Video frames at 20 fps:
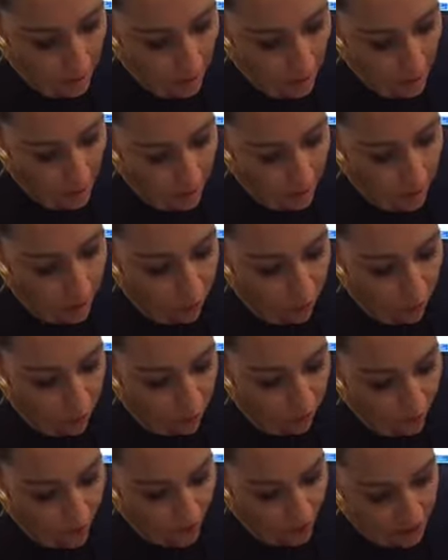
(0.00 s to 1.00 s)
a growth
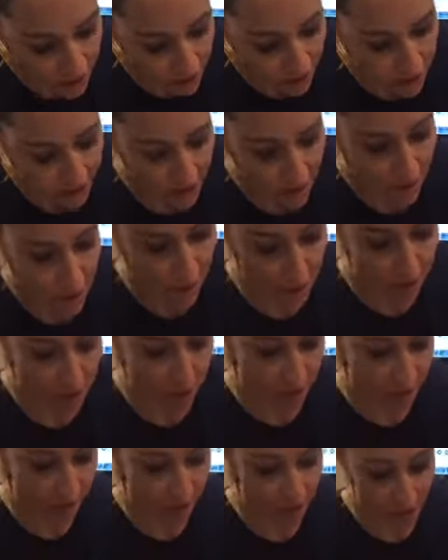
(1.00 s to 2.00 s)
factor serum, which I
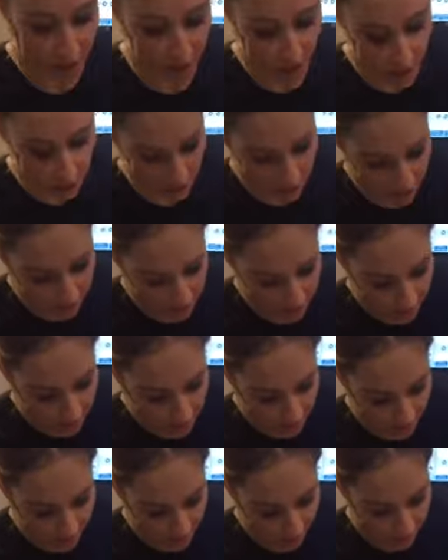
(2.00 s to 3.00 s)
apply all over the
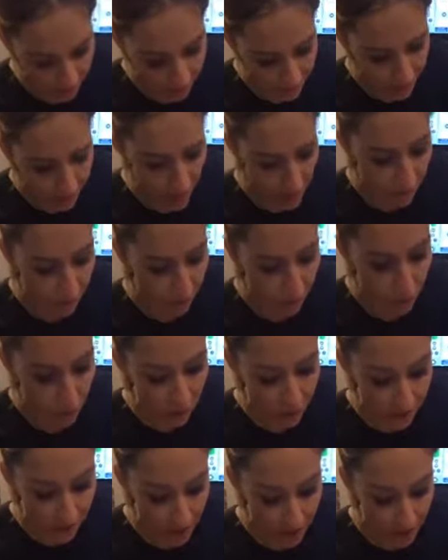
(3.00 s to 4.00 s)
skin. Now, growth
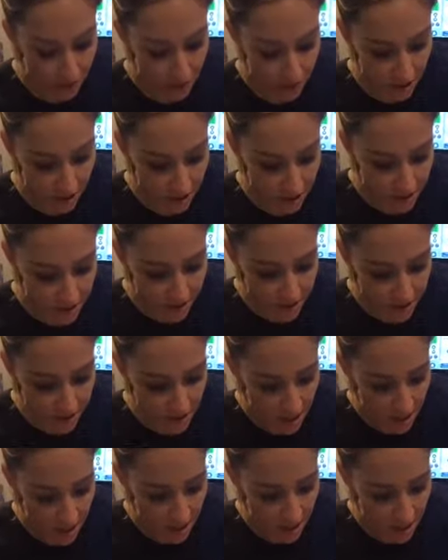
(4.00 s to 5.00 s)
factors
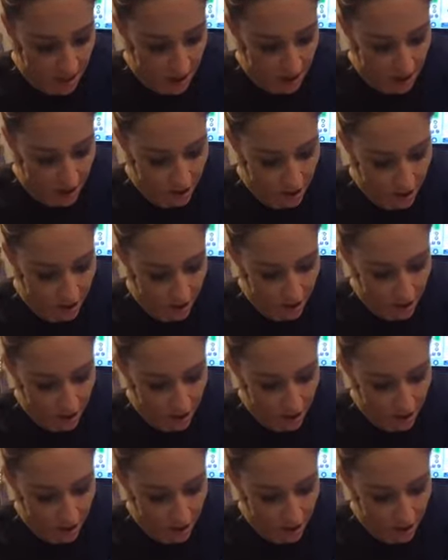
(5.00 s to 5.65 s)
are